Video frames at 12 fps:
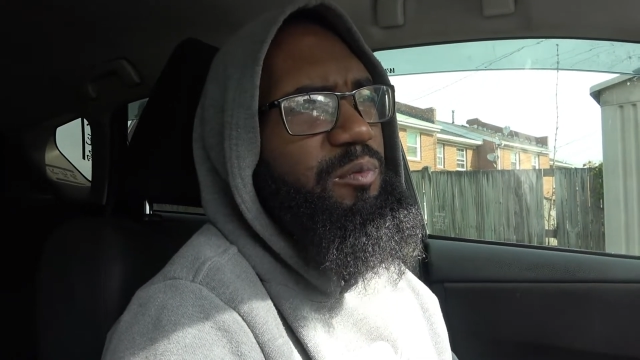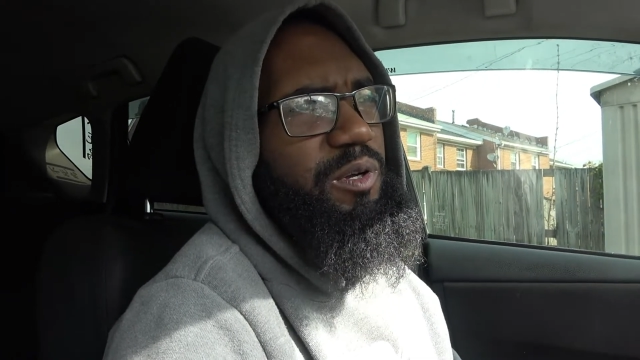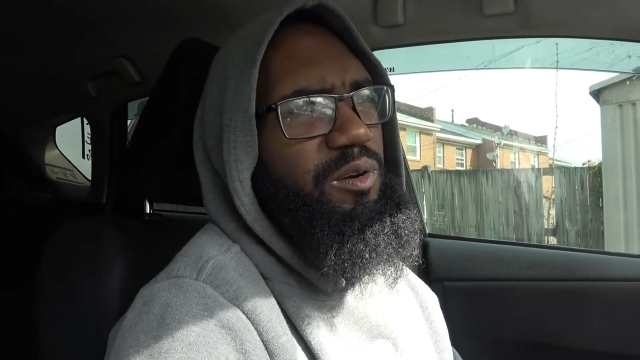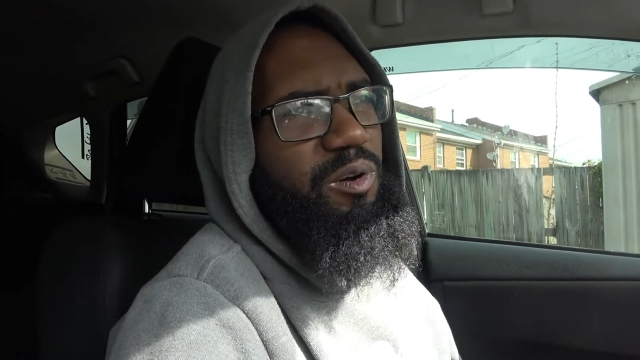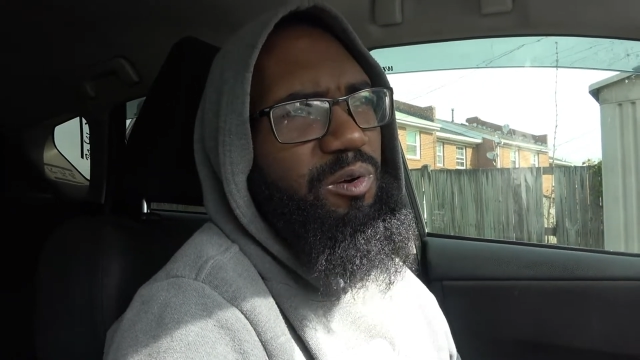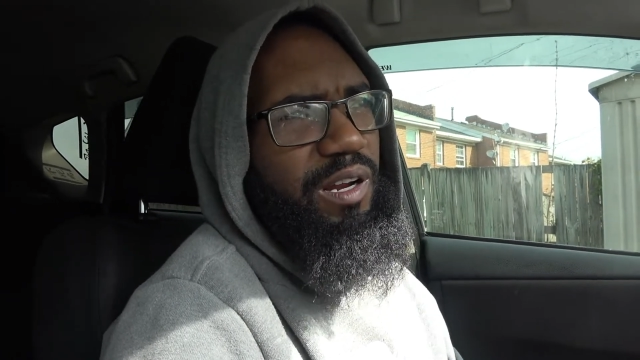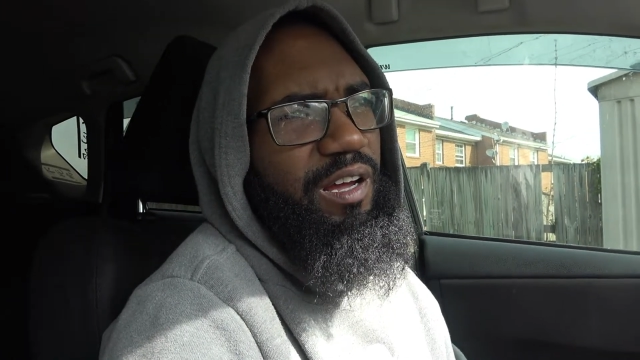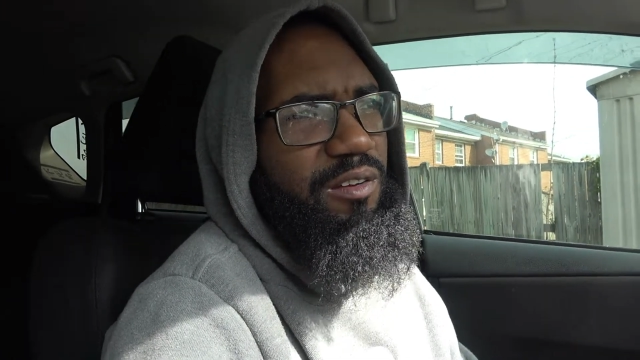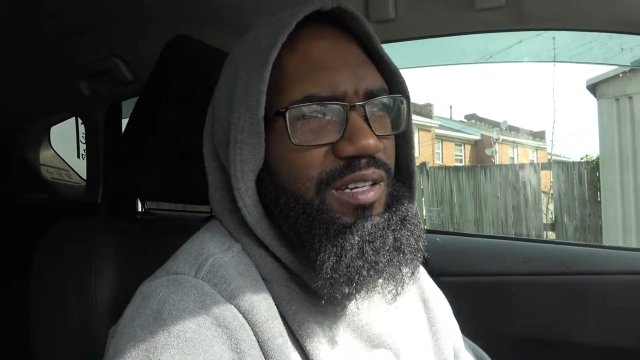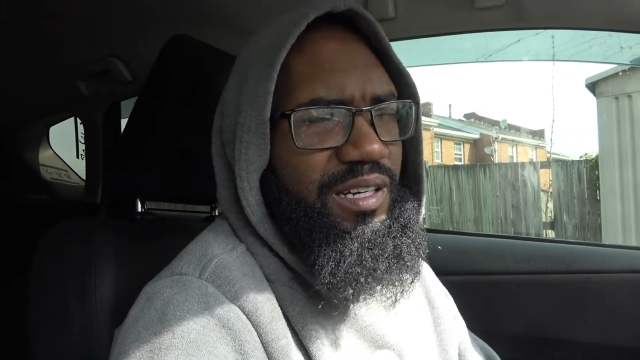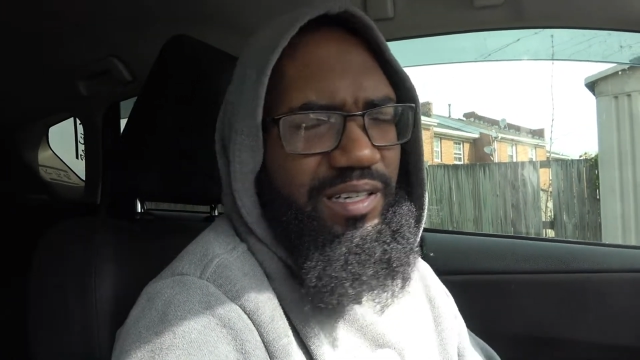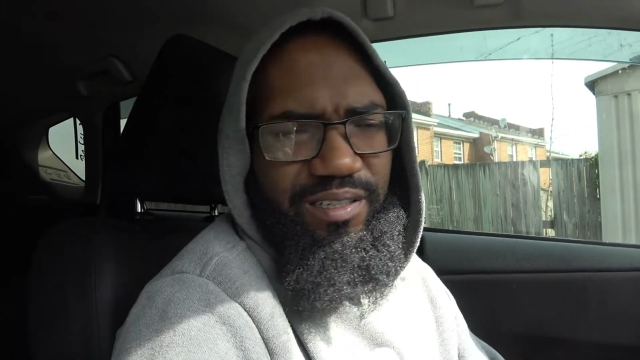We're gonna go
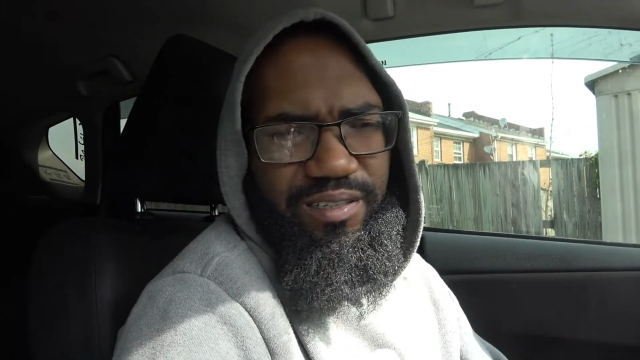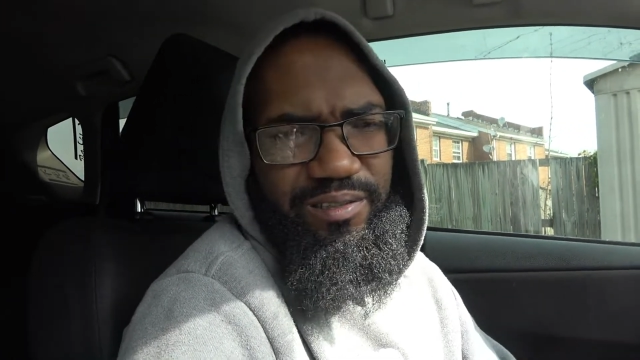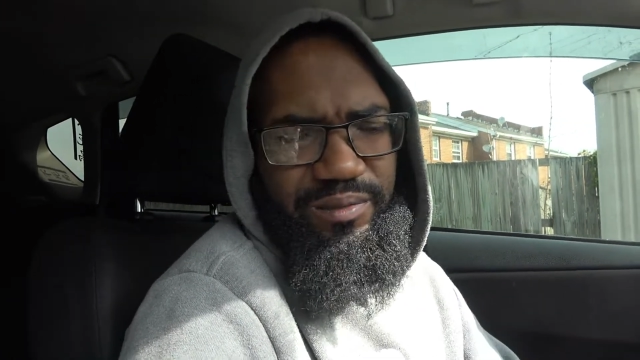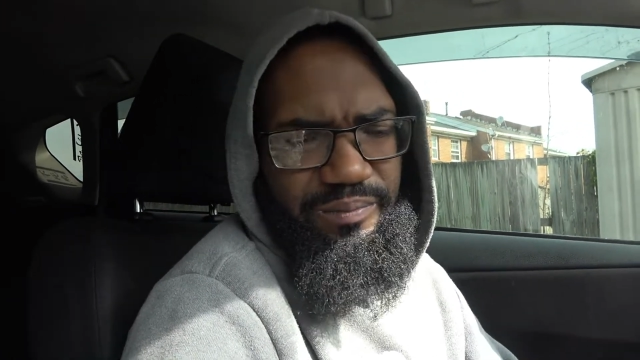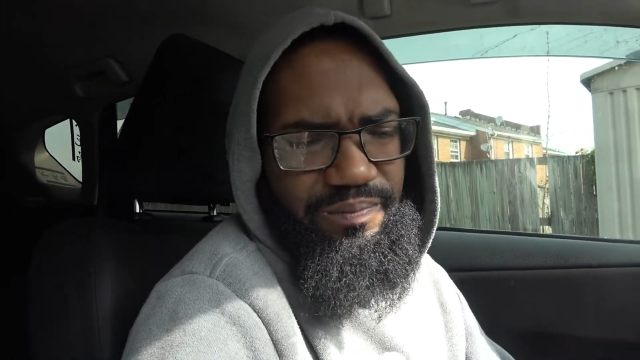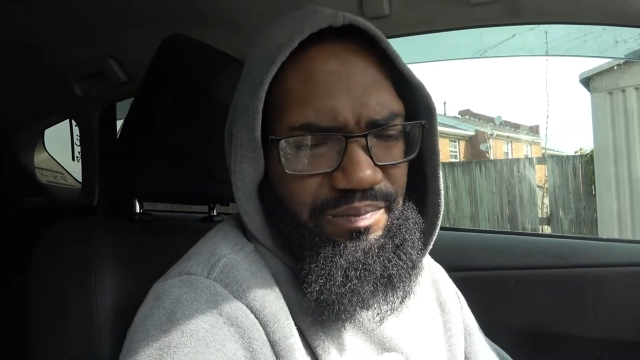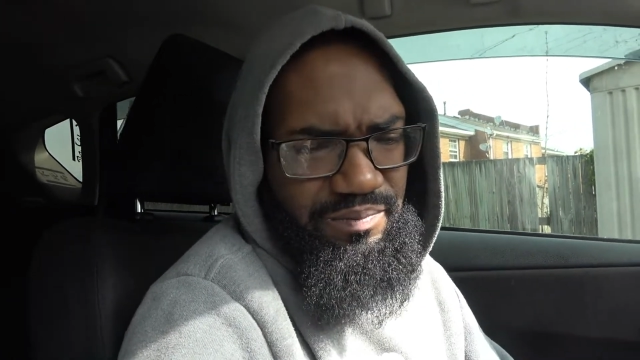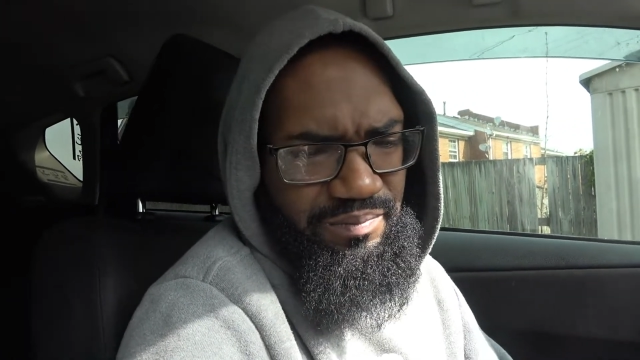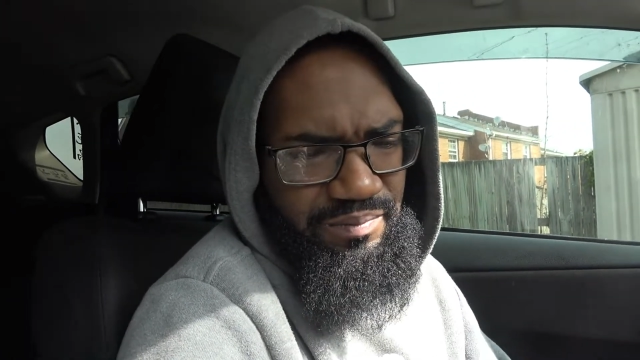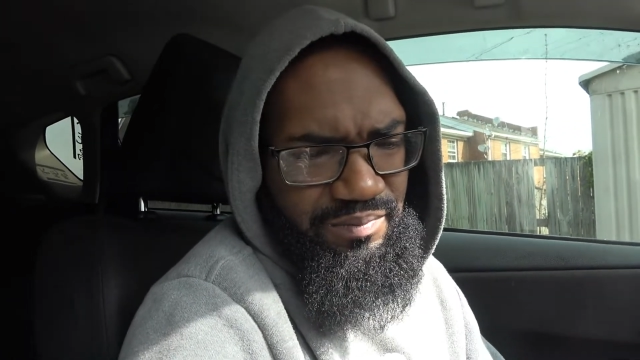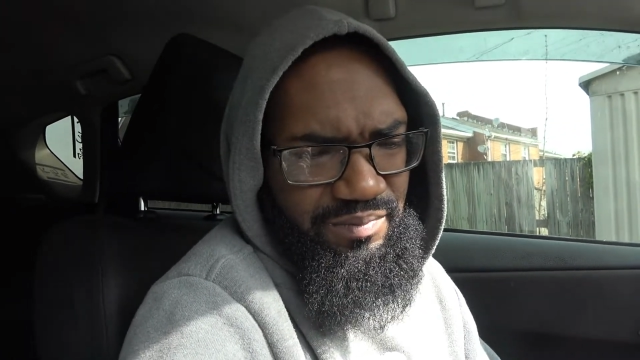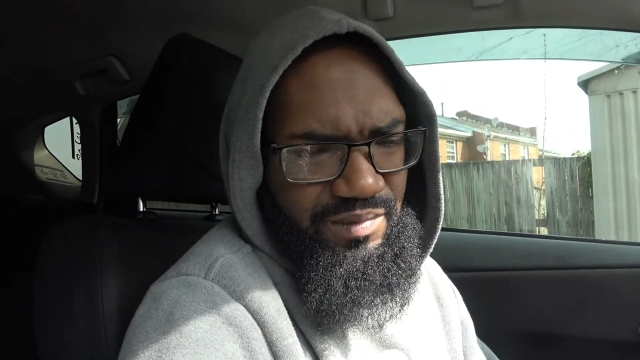down to um
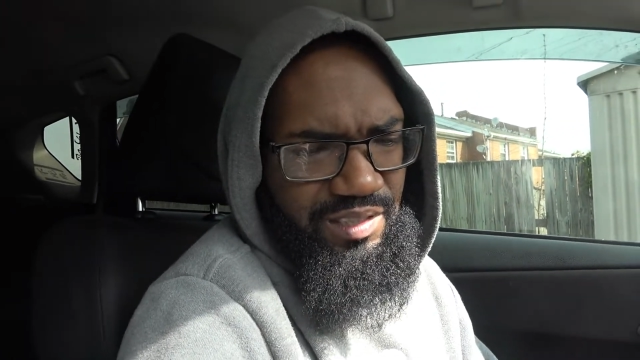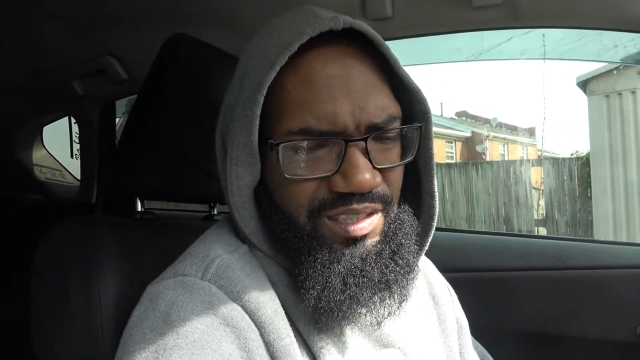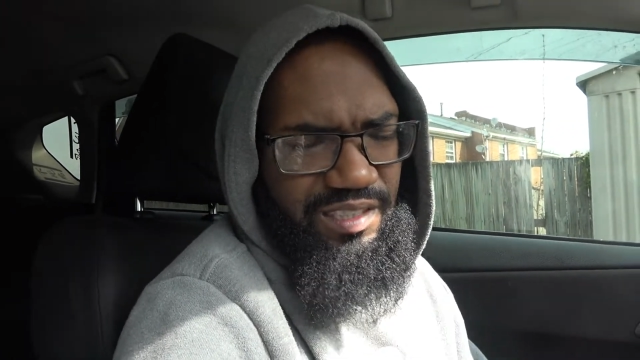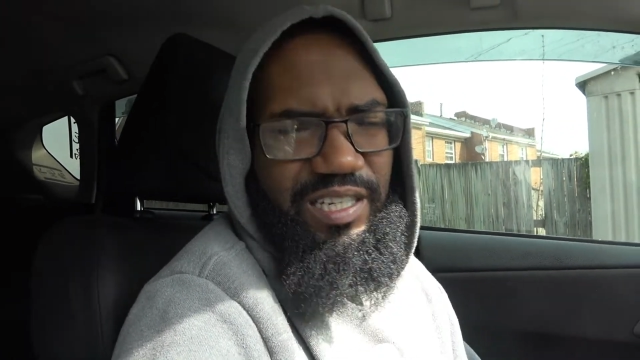his